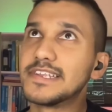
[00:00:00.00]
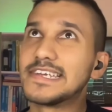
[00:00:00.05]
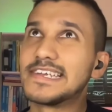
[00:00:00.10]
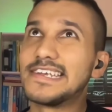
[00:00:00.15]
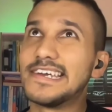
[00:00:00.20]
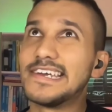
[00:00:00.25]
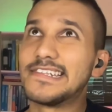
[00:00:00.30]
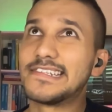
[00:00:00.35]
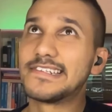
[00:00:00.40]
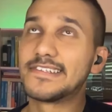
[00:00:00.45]
to
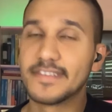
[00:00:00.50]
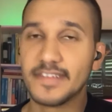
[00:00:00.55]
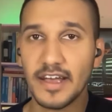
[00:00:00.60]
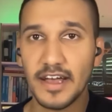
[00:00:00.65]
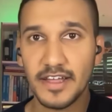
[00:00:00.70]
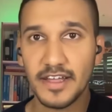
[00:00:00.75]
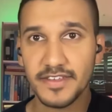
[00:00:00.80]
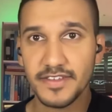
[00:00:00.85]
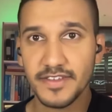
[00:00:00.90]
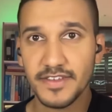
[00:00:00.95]
get
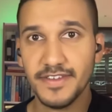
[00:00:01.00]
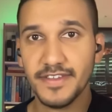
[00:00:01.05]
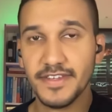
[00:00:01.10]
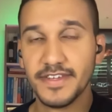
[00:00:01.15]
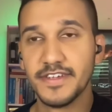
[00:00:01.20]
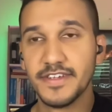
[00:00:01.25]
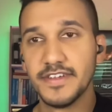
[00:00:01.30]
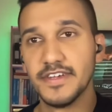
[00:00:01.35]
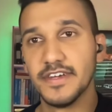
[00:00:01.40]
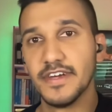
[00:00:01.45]
started
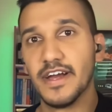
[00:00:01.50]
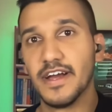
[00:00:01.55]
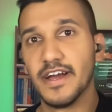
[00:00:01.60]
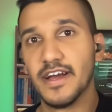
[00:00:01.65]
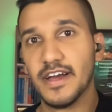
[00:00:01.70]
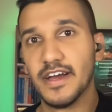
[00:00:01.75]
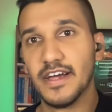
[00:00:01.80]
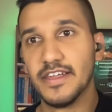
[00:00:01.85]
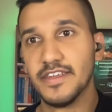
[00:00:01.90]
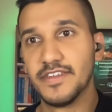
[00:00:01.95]

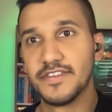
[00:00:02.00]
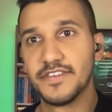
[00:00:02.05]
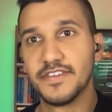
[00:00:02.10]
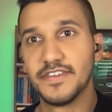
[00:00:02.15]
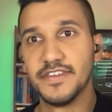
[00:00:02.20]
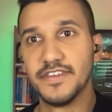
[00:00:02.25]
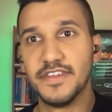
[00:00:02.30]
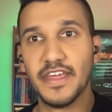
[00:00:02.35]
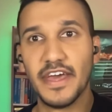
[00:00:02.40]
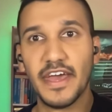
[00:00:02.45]

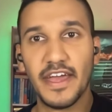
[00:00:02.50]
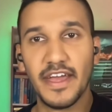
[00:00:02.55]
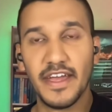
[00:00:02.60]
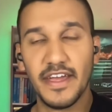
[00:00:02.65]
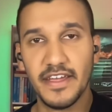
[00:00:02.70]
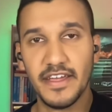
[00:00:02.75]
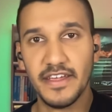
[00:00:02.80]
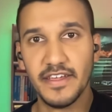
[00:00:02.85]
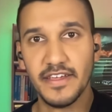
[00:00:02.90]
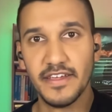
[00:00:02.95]

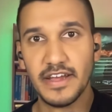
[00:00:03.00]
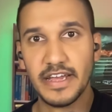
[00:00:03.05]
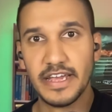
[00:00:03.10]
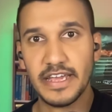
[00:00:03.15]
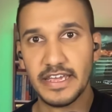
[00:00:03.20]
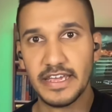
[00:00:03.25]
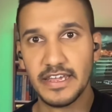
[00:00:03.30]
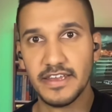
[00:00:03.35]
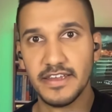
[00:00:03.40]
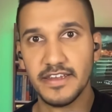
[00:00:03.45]
today
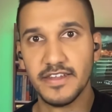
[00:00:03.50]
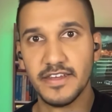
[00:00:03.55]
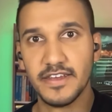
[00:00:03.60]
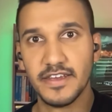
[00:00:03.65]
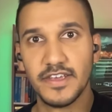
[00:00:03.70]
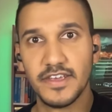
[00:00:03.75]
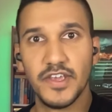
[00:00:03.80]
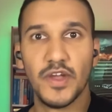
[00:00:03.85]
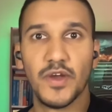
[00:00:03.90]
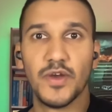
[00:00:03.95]
in
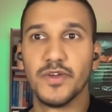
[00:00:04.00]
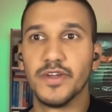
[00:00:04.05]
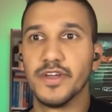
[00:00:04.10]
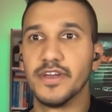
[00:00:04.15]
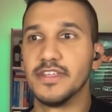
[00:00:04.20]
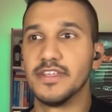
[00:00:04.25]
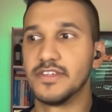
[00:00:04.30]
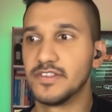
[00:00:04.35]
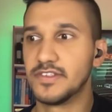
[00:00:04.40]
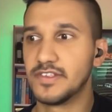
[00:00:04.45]

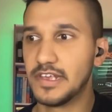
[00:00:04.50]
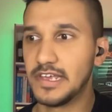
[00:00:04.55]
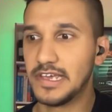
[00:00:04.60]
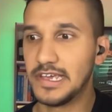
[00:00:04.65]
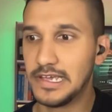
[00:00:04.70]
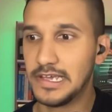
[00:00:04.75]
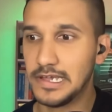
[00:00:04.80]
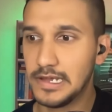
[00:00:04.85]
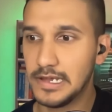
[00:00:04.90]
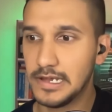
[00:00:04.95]
yoga, let's
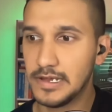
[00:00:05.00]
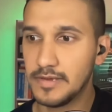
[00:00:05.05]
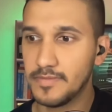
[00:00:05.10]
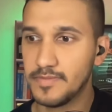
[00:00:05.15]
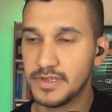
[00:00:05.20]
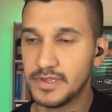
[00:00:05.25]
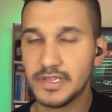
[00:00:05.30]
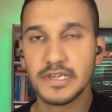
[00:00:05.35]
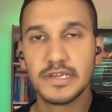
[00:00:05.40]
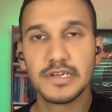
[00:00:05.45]
say,
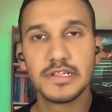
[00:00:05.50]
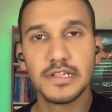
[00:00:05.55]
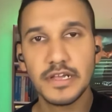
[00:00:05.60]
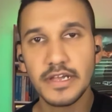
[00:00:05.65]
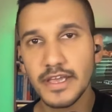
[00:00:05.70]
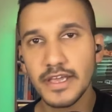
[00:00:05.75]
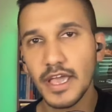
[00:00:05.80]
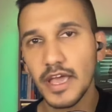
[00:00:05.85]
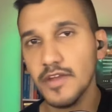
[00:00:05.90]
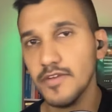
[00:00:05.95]

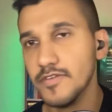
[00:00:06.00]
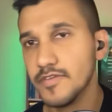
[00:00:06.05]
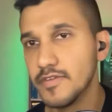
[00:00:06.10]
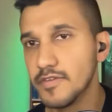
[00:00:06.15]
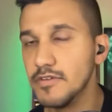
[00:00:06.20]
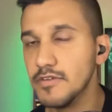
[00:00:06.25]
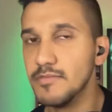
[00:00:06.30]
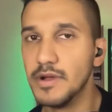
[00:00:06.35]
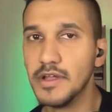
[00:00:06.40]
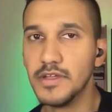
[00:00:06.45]
particularly again
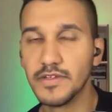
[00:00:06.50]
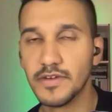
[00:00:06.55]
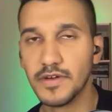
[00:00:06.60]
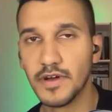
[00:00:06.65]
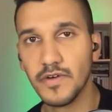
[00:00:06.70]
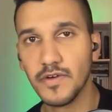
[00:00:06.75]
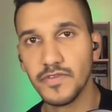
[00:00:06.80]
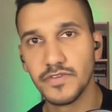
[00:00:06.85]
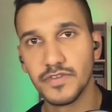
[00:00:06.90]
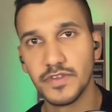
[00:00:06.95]
from a mental
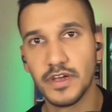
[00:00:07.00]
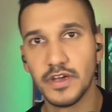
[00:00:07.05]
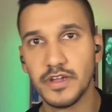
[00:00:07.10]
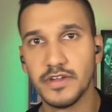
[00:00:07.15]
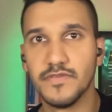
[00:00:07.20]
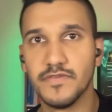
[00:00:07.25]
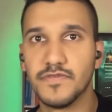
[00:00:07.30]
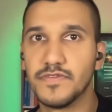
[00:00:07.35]
health side of